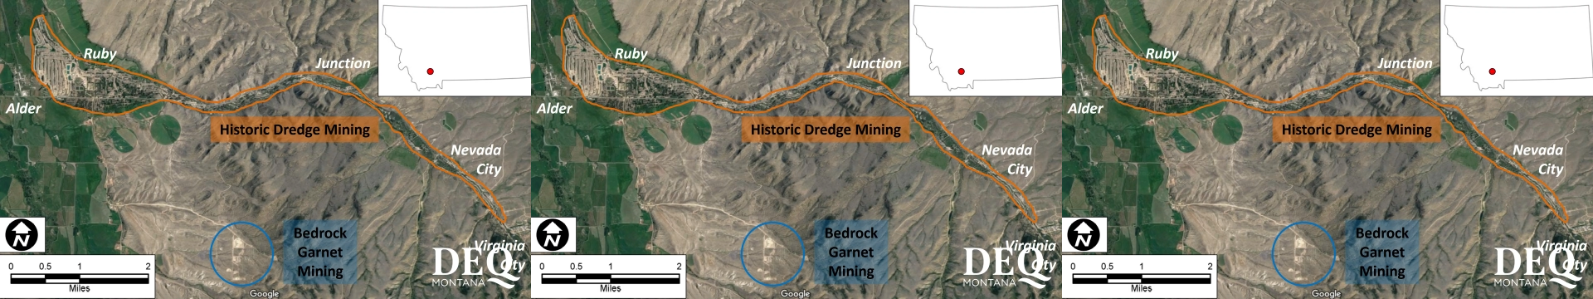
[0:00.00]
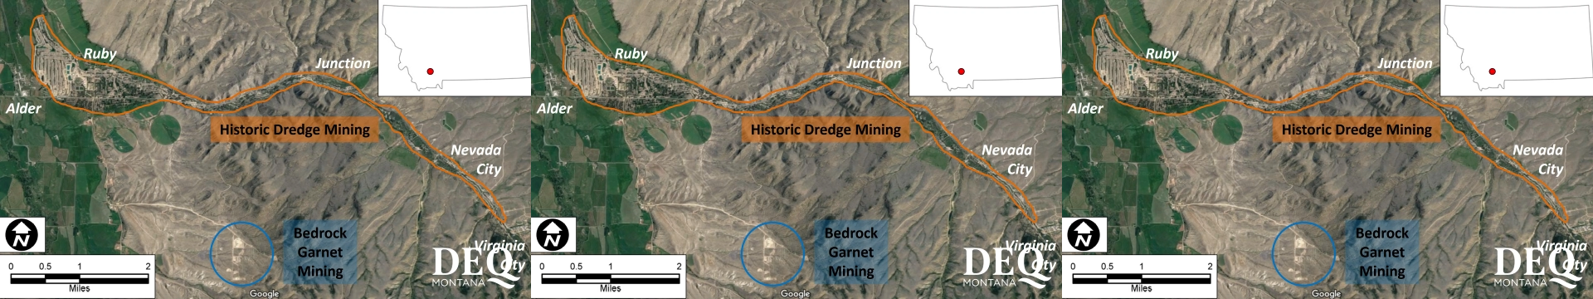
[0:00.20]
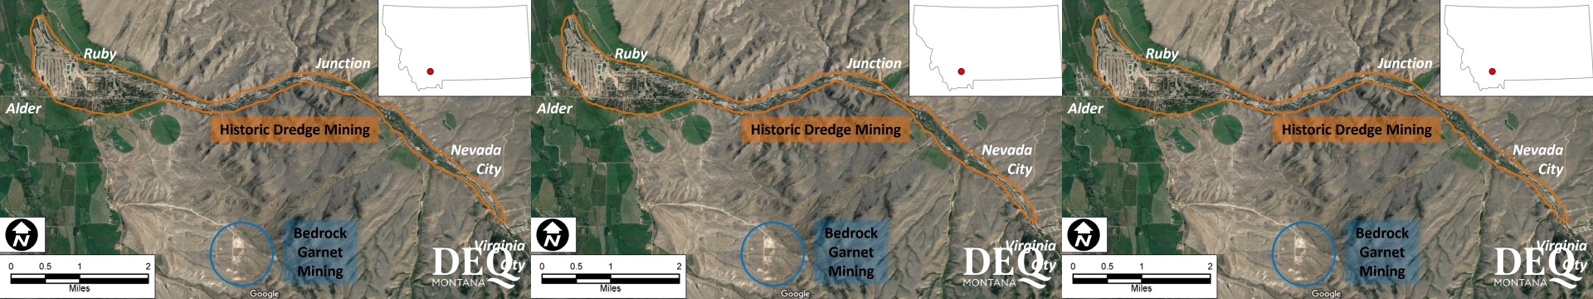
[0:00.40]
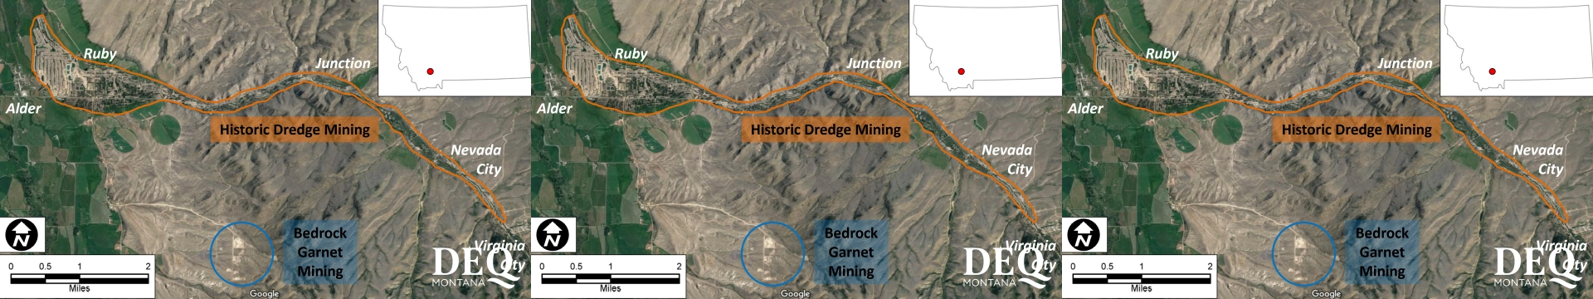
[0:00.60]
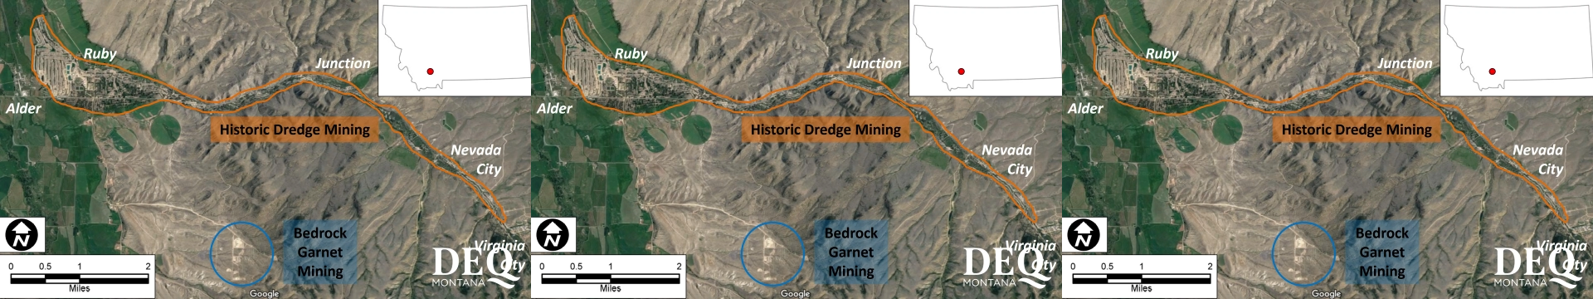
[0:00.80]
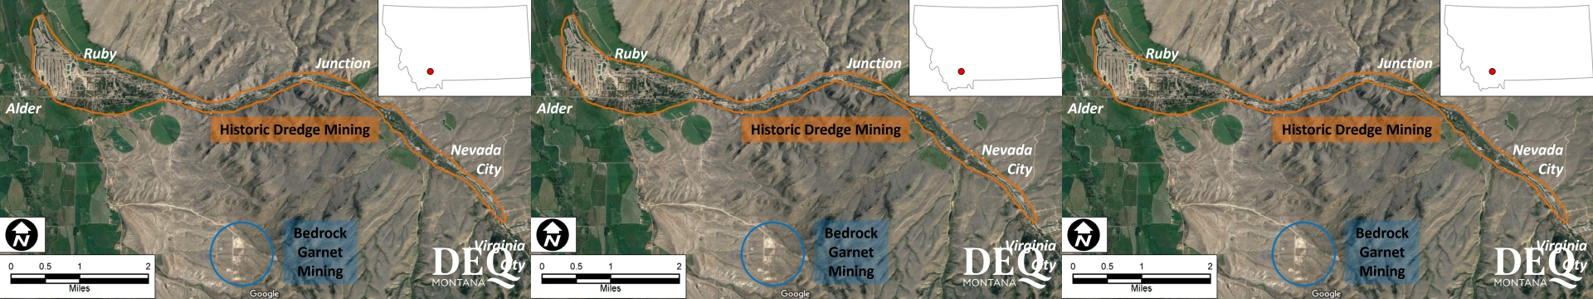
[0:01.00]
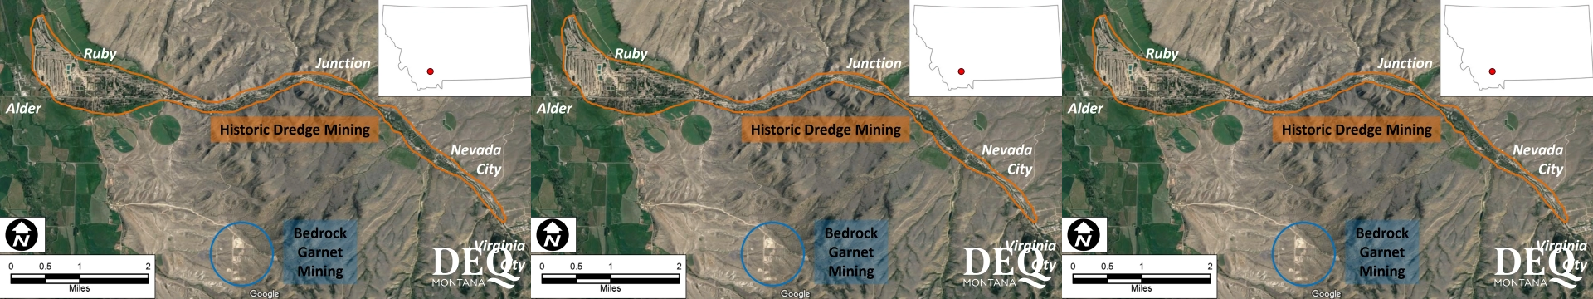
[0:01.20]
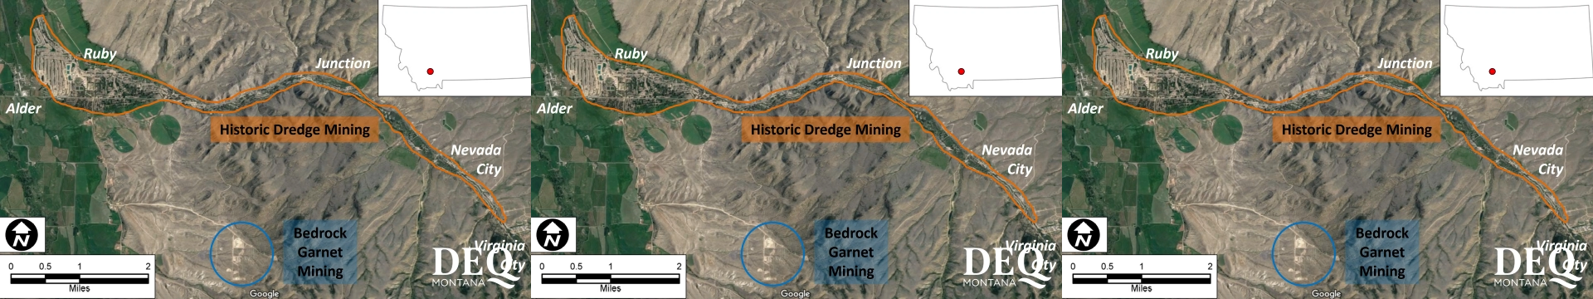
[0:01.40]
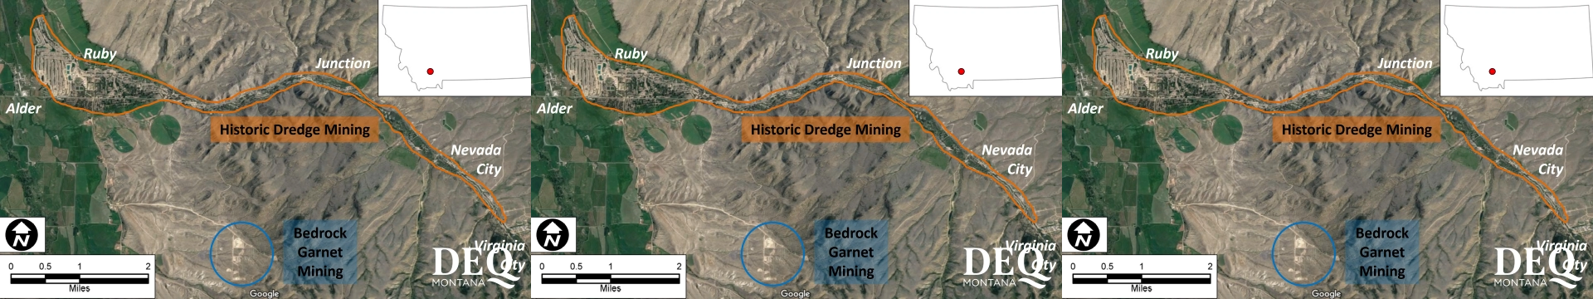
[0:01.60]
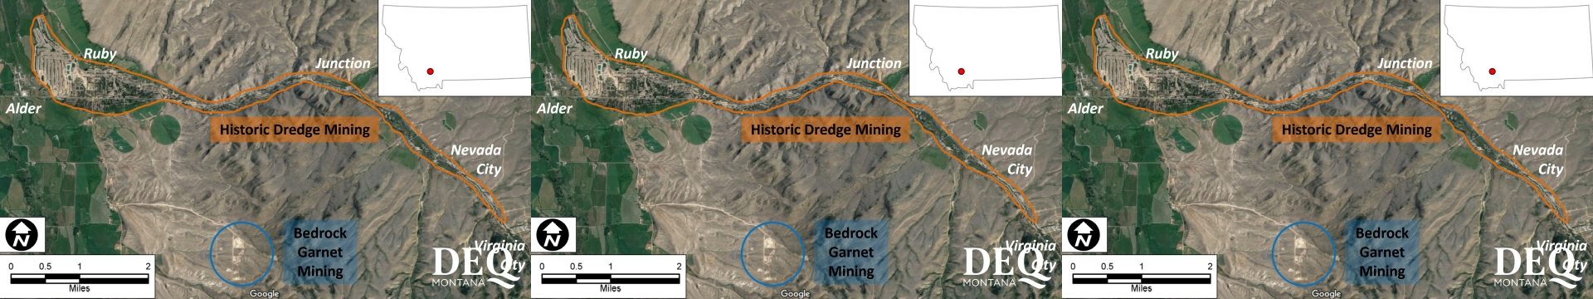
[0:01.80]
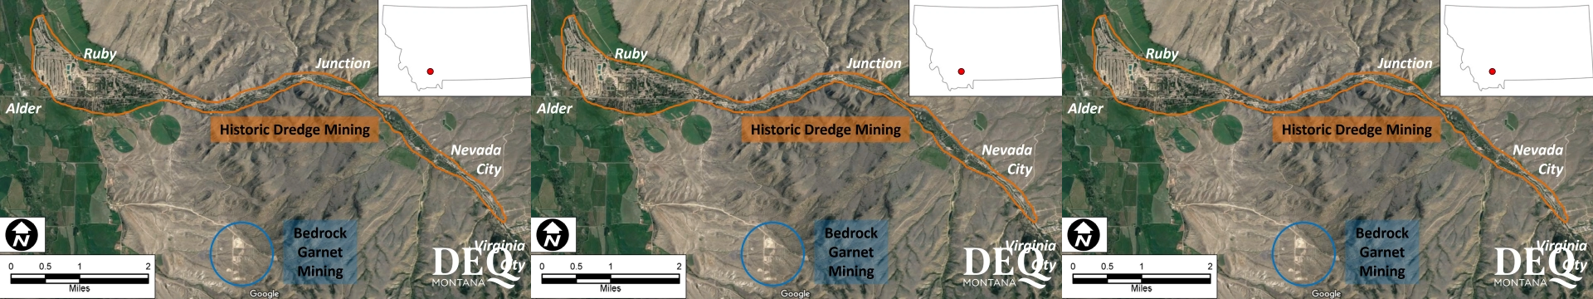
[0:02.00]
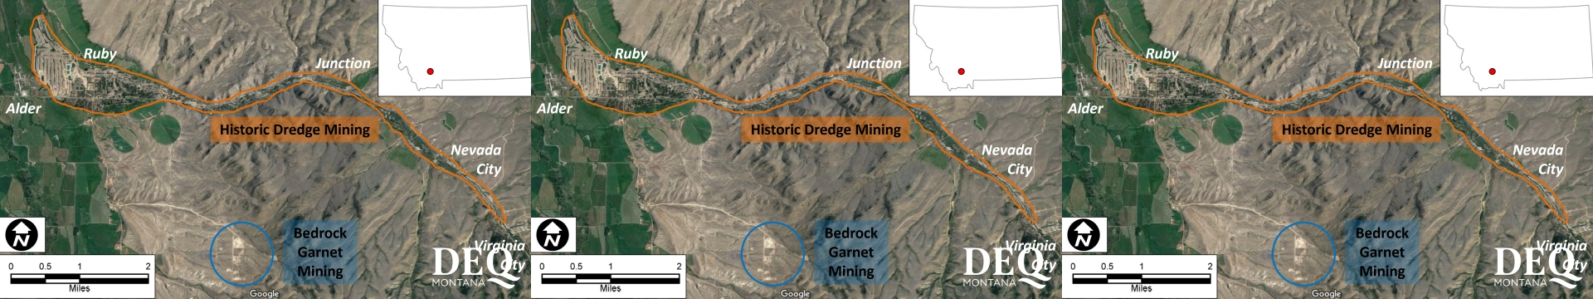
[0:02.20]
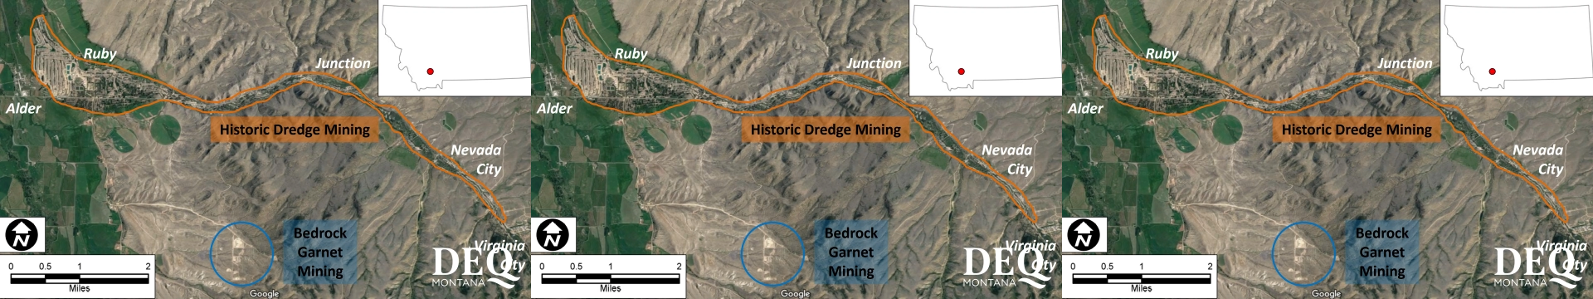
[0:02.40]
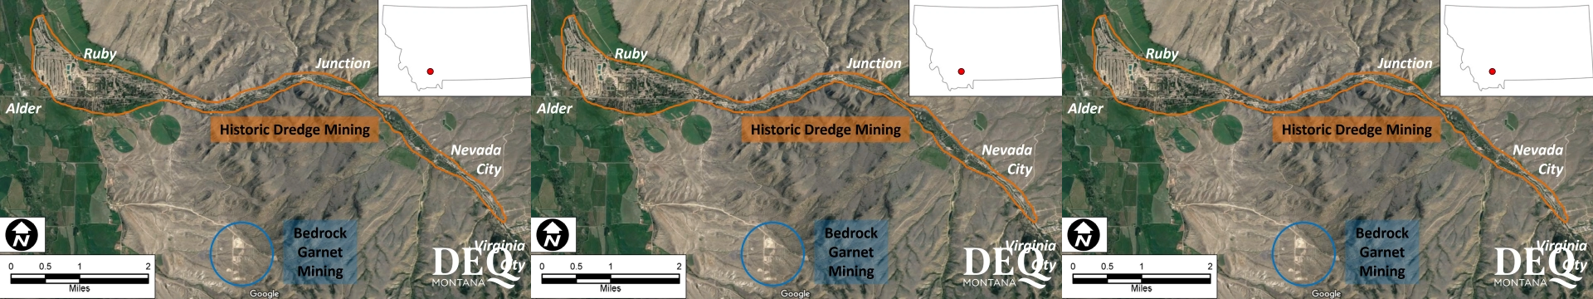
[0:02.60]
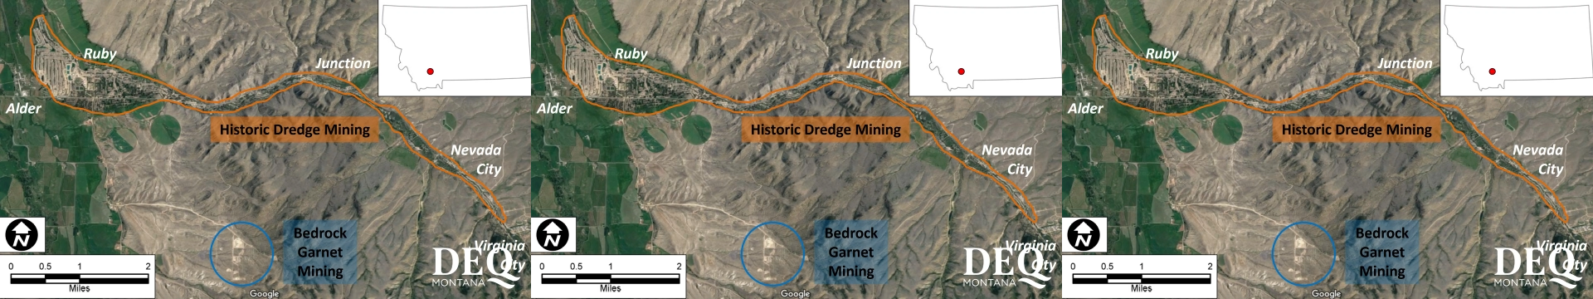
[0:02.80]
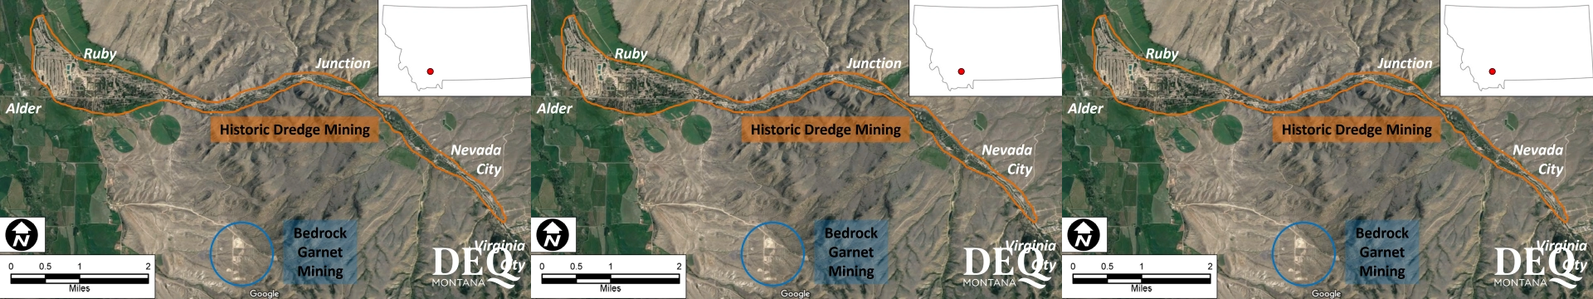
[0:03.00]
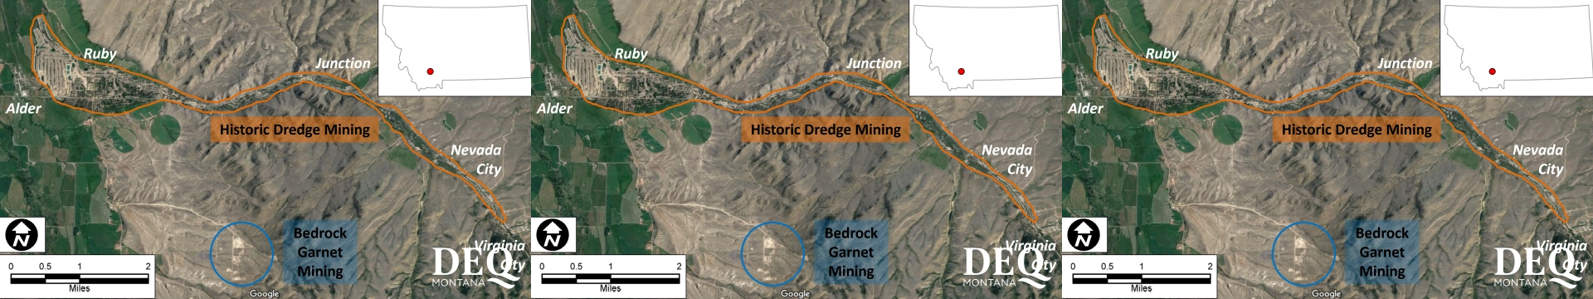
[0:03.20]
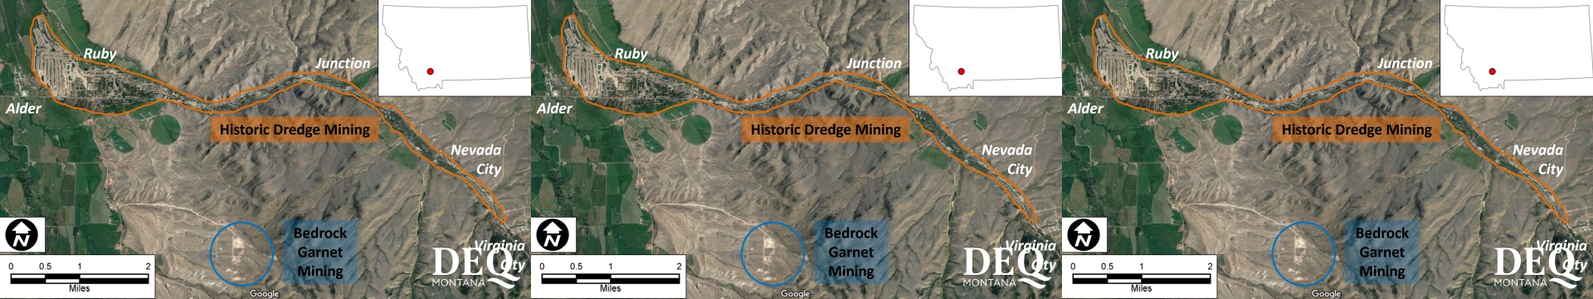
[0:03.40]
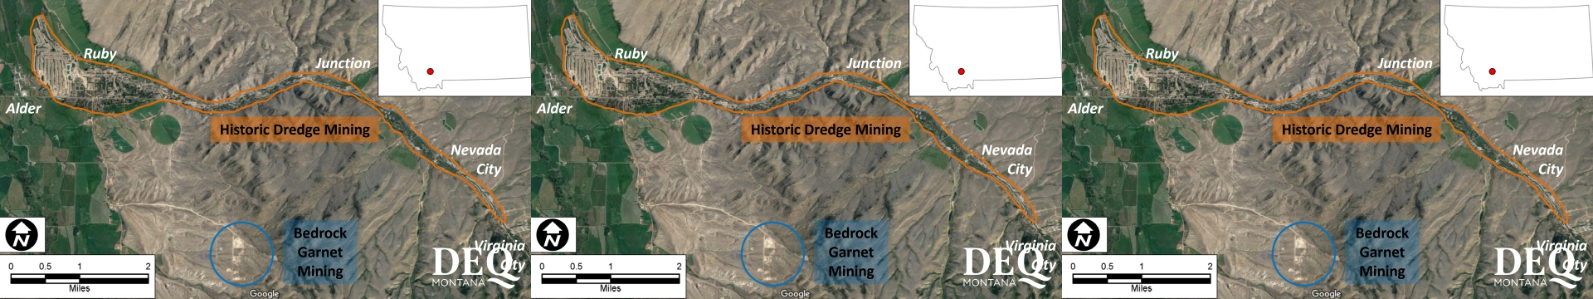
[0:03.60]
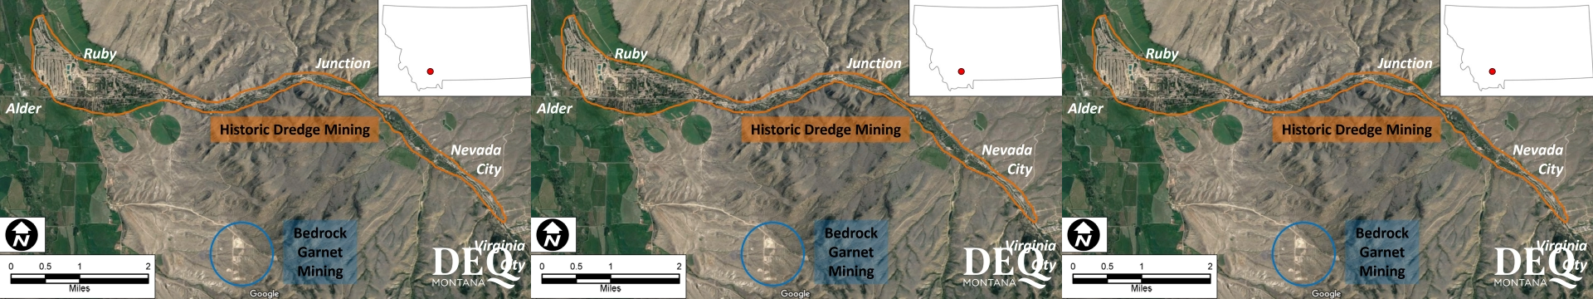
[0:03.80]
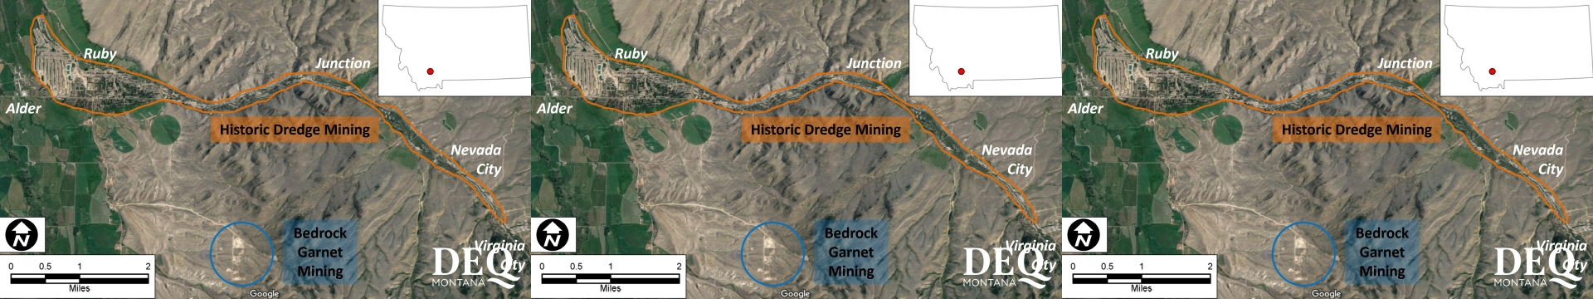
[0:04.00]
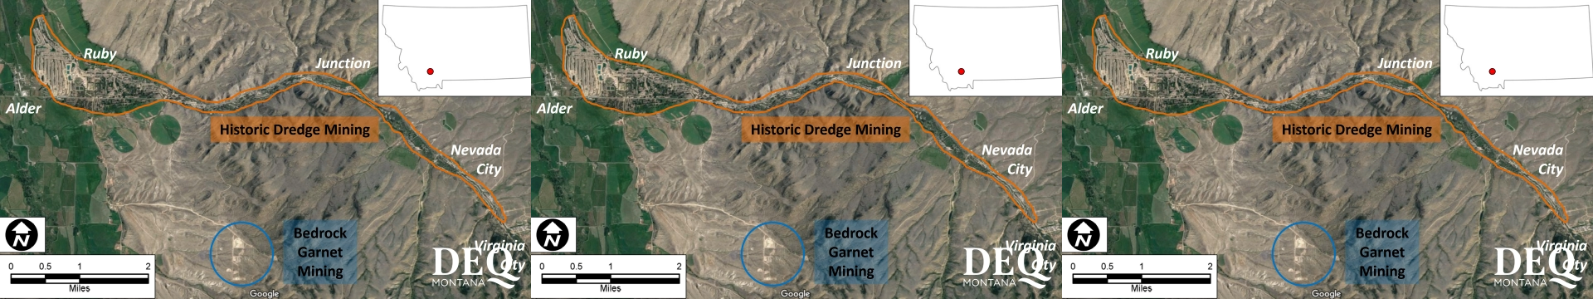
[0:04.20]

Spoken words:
No face is visible, so there are no lips to read.